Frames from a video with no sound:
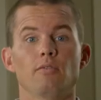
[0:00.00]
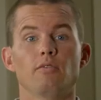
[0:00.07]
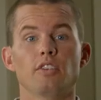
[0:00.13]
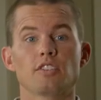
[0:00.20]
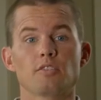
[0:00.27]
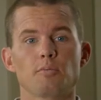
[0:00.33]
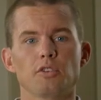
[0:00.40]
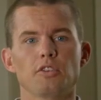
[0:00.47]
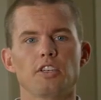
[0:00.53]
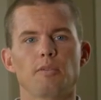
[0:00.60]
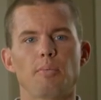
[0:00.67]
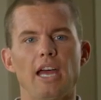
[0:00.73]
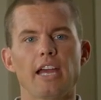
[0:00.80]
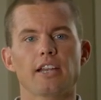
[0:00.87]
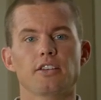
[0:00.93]
Visibility
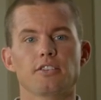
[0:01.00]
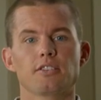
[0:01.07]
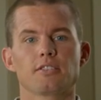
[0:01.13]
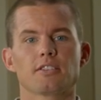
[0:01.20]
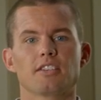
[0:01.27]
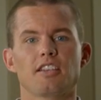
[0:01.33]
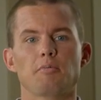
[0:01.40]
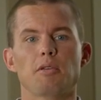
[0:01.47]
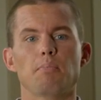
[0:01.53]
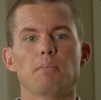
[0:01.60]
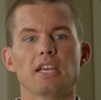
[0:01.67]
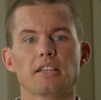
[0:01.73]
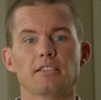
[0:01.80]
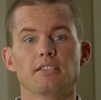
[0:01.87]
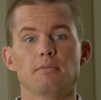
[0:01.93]
packages can be
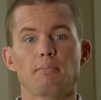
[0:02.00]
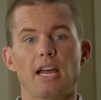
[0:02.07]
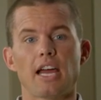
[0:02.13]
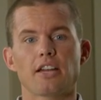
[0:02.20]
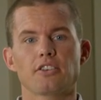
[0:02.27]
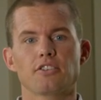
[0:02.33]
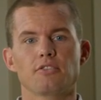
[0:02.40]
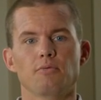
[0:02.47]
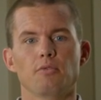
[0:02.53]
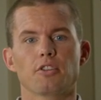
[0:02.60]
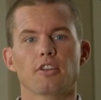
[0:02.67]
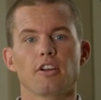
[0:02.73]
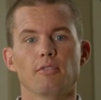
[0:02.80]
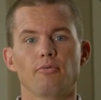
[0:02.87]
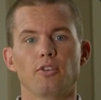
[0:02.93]
mixed and matched
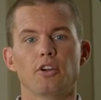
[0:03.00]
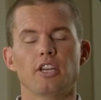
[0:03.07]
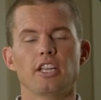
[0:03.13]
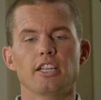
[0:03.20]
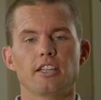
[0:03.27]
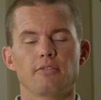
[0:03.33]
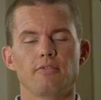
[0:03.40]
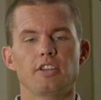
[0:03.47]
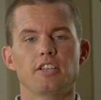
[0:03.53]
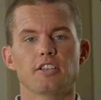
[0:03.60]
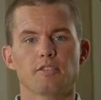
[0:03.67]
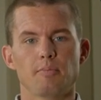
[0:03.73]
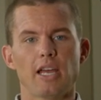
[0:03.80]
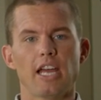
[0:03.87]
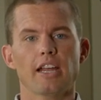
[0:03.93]
with comfort and
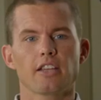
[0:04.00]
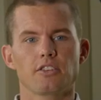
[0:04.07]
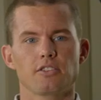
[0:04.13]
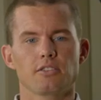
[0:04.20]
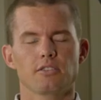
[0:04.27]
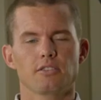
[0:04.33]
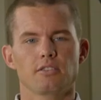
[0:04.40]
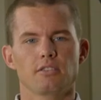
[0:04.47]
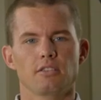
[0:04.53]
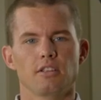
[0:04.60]
convenience packages.